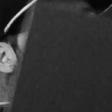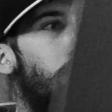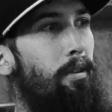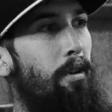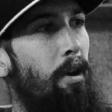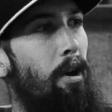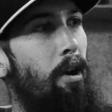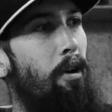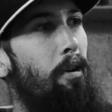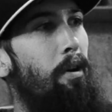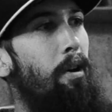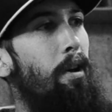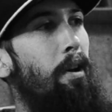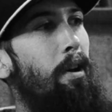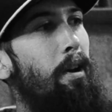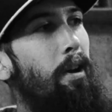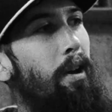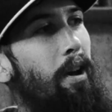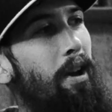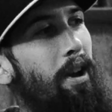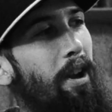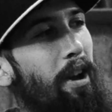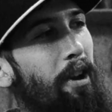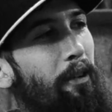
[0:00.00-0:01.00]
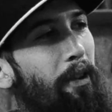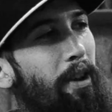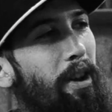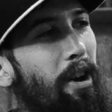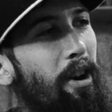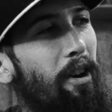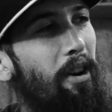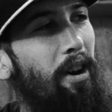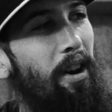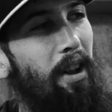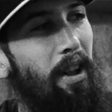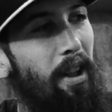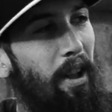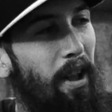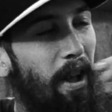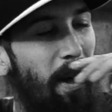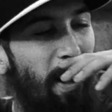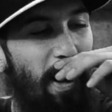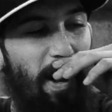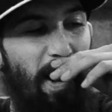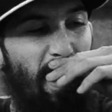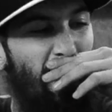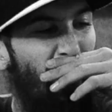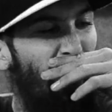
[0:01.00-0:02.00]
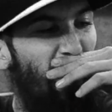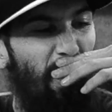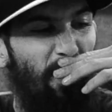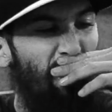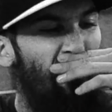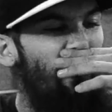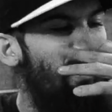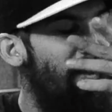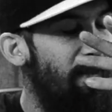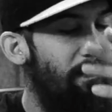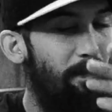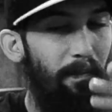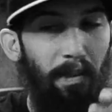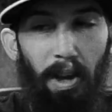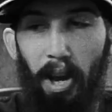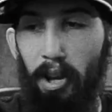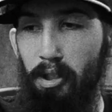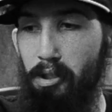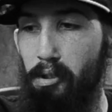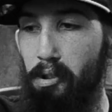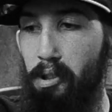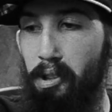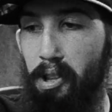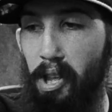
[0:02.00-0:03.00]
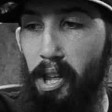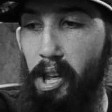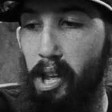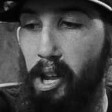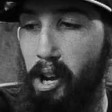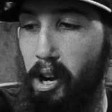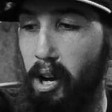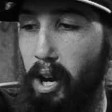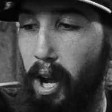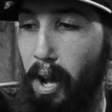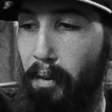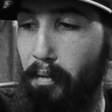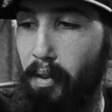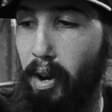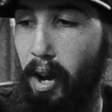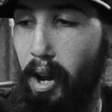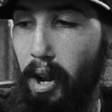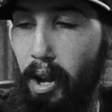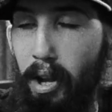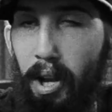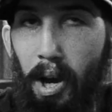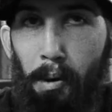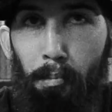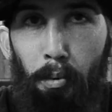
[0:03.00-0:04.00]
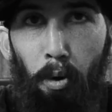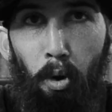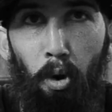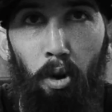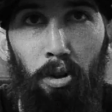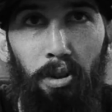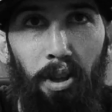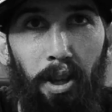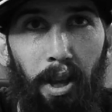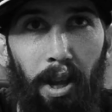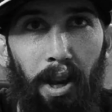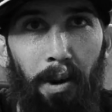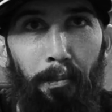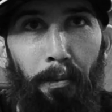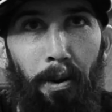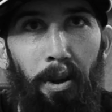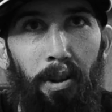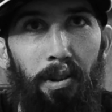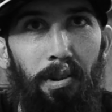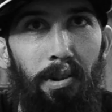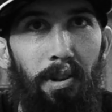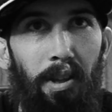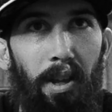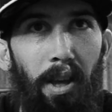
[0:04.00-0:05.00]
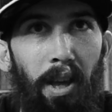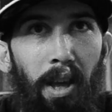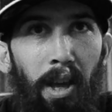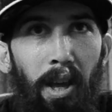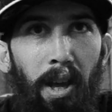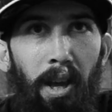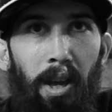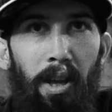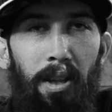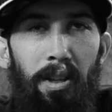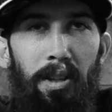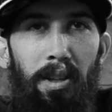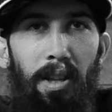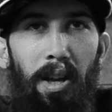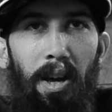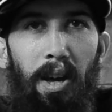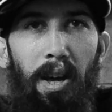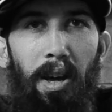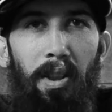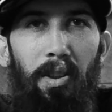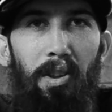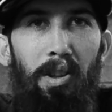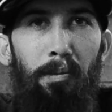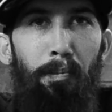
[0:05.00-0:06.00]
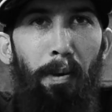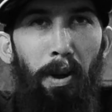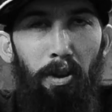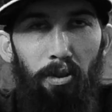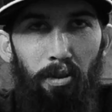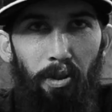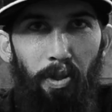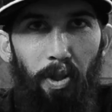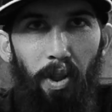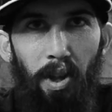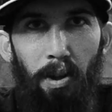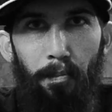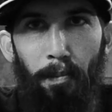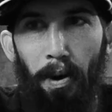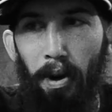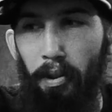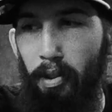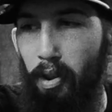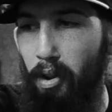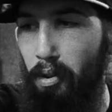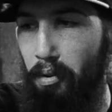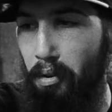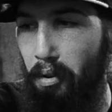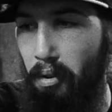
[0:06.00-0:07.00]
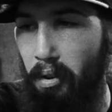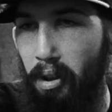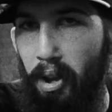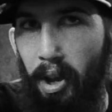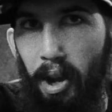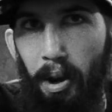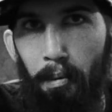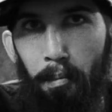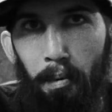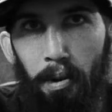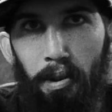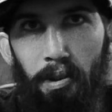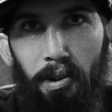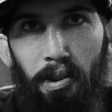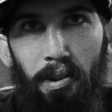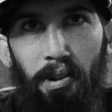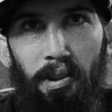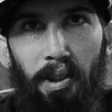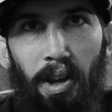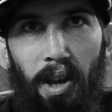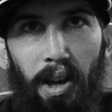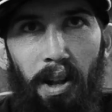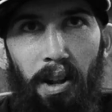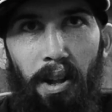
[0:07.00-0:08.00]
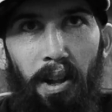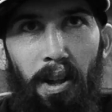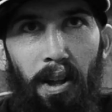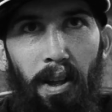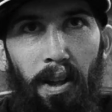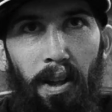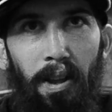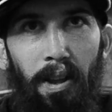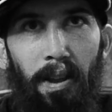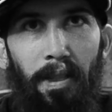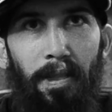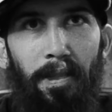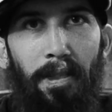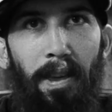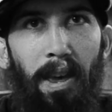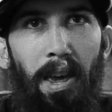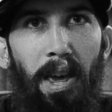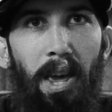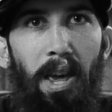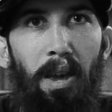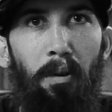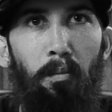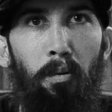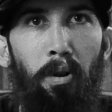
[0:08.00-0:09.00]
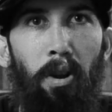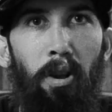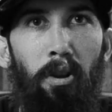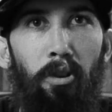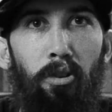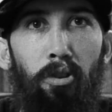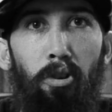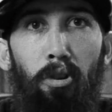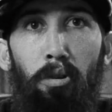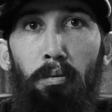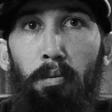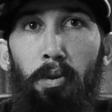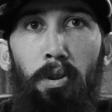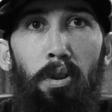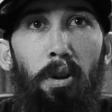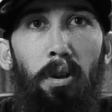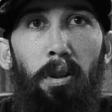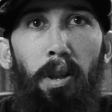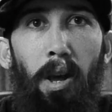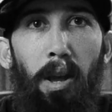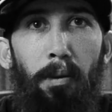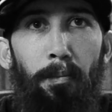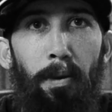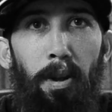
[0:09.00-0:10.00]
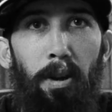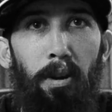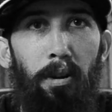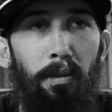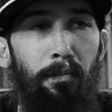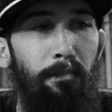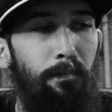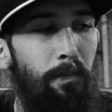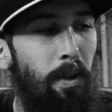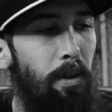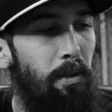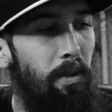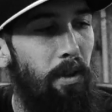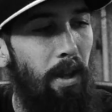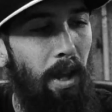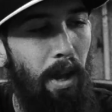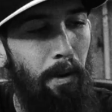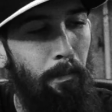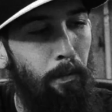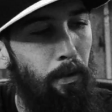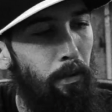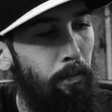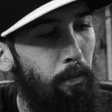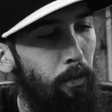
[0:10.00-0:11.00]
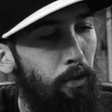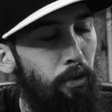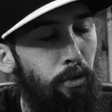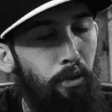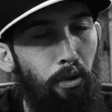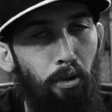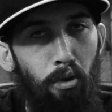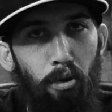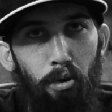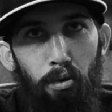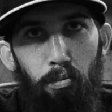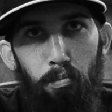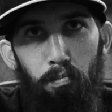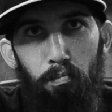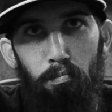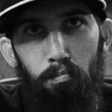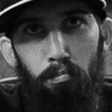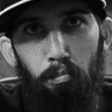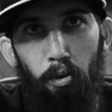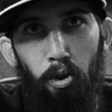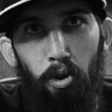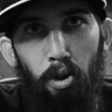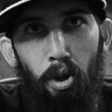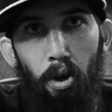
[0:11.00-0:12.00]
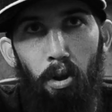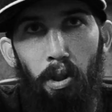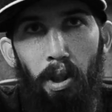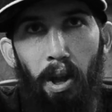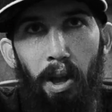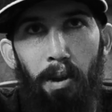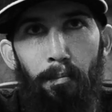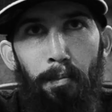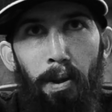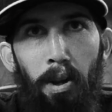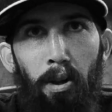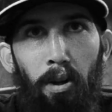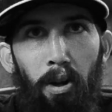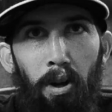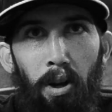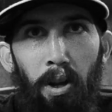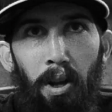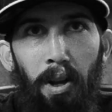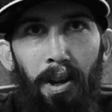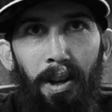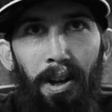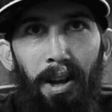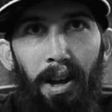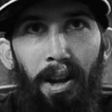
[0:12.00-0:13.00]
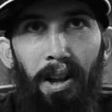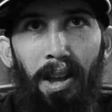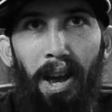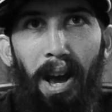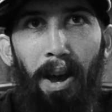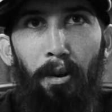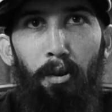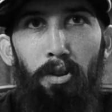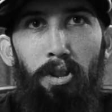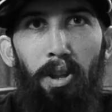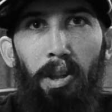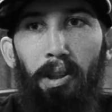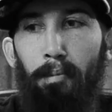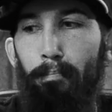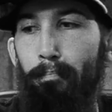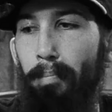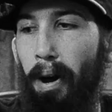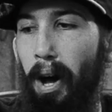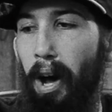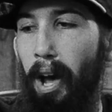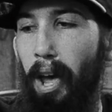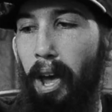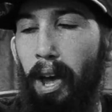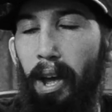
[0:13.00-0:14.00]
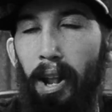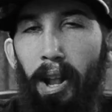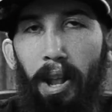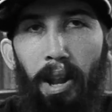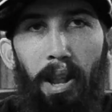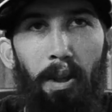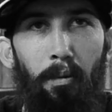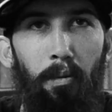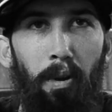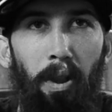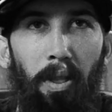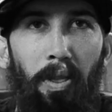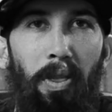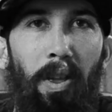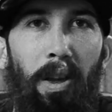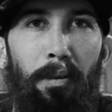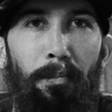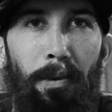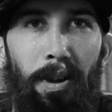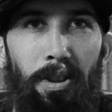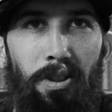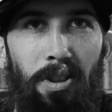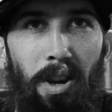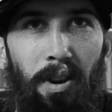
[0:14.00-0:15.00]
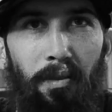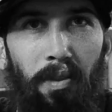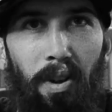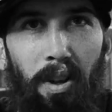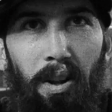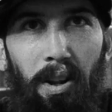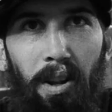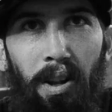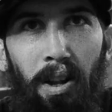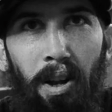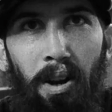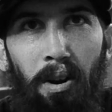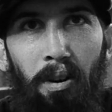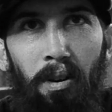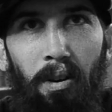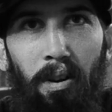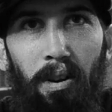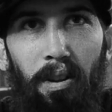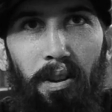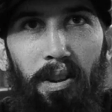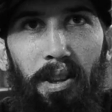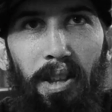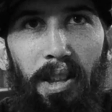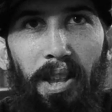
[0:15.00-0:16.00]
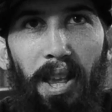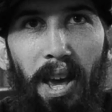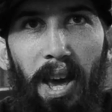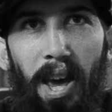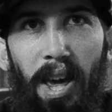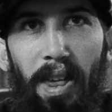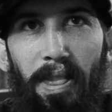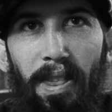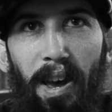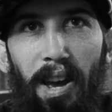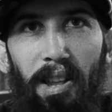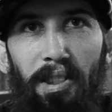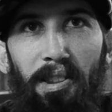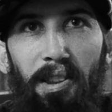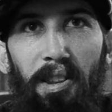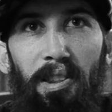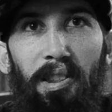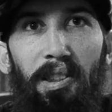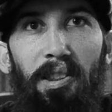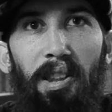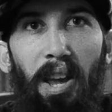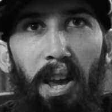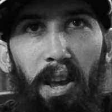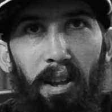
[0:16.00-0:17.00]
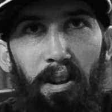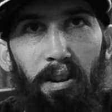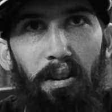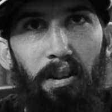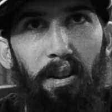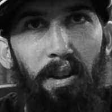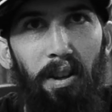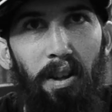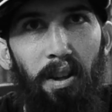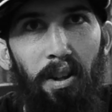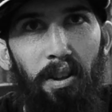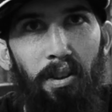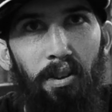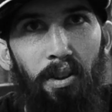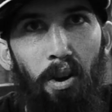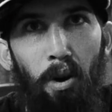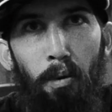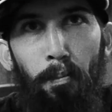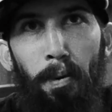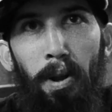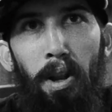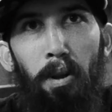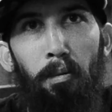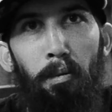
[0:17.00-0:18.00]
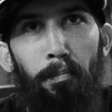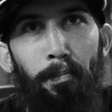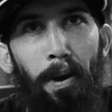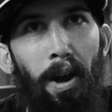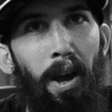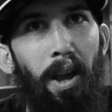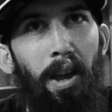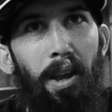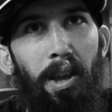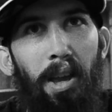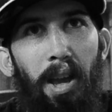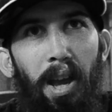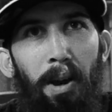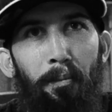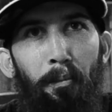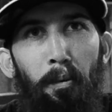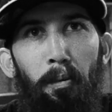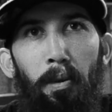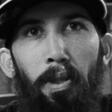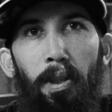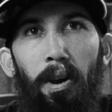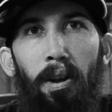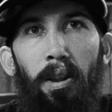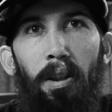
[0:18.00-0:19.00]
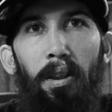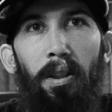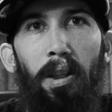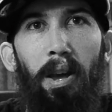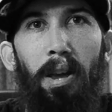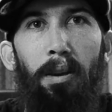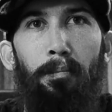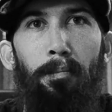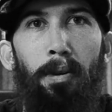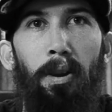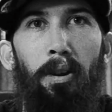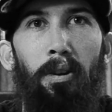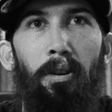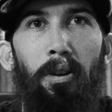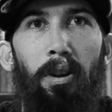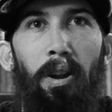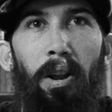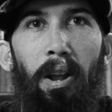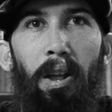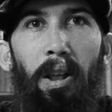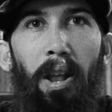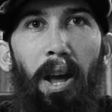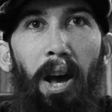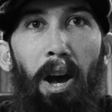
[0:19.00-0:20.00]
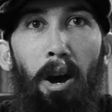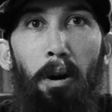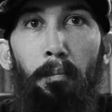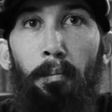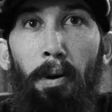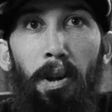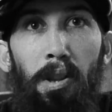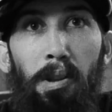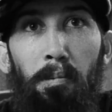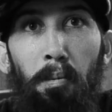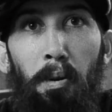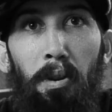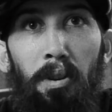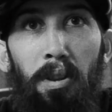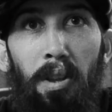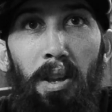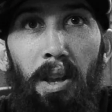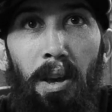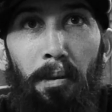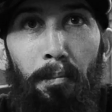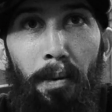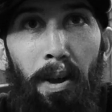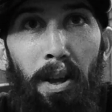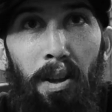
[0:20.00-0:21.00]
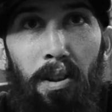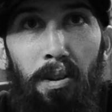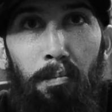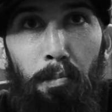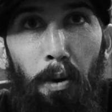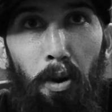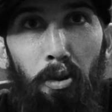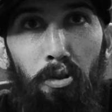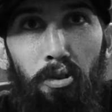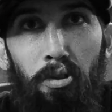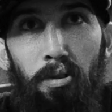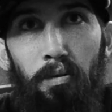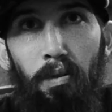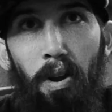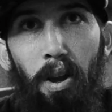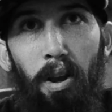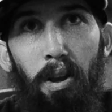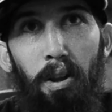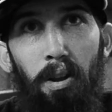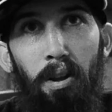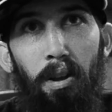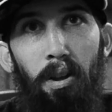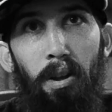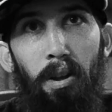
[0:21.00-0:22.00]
So here we go. As you see here, I've got a couple old cameras, and the special thing about these old cameras is that they were introduced with no light meter. These cameras were sold with no light meter. A guy would just buy it and he wouldn't think much of it. Now, today that's insane. Nobody would buy a camera without a light meter in it. How am I supposed to get my exposure right?